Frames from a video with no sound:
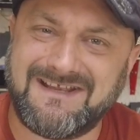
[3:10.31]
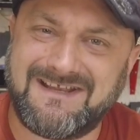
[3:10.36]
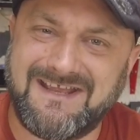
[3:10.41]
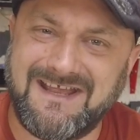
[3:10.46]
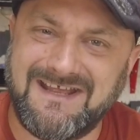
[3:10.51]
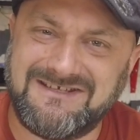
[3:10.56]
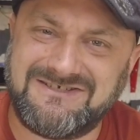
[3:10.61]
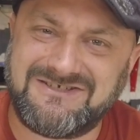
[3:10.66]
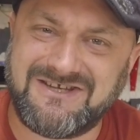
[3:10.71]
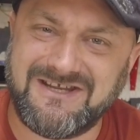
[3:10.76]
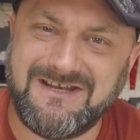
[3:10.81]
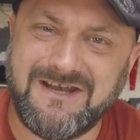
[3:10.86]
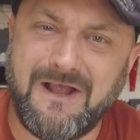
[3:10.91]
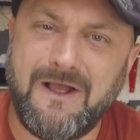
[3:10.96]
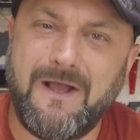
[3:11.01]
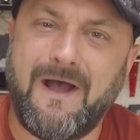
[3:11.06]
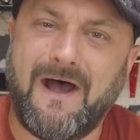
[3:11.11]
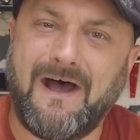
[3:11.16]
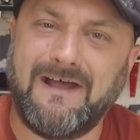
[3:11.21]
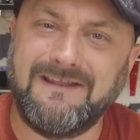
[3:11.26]
kitchen
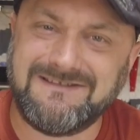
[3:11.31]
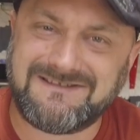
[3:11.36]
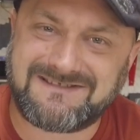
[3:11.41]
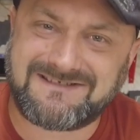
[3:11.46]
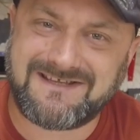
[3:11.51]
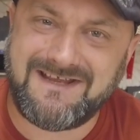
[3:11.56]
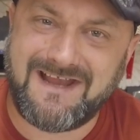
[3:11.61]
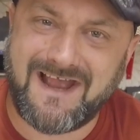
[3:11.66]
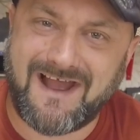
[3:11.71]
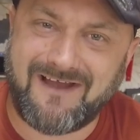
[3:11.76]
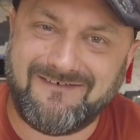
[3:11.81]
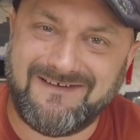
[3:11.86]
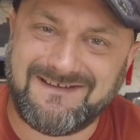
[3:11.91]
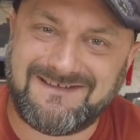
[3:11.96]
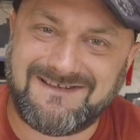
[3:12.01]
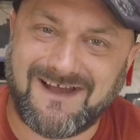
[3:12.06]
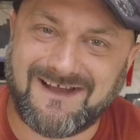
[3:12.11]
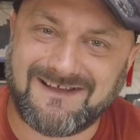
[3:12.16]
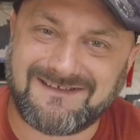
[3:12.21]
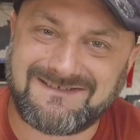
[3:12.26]
and see how
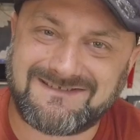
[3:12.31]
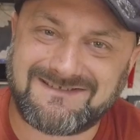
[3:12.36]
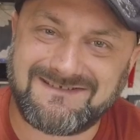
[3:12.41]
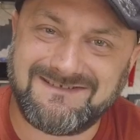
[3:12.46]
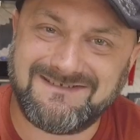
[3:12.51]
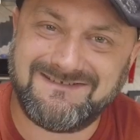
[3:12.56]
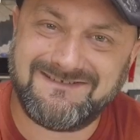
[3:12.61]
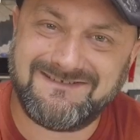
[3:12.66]
it does.